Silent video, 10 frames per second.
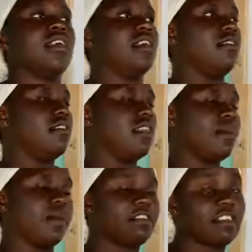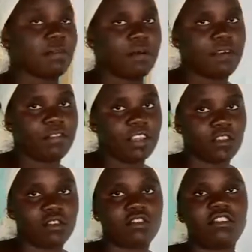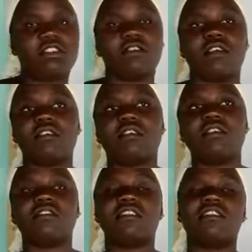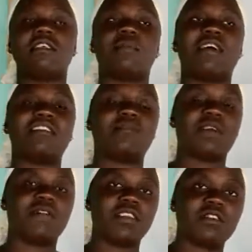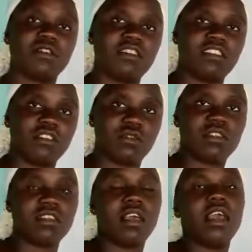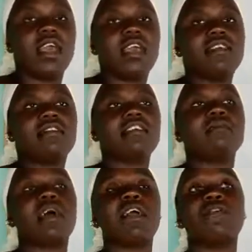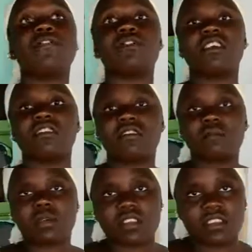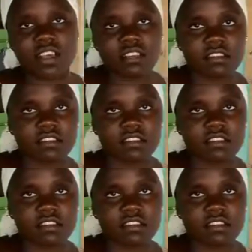Is it the present perfect continuous, or is it the past perfect continuous? Is this my future simple tense?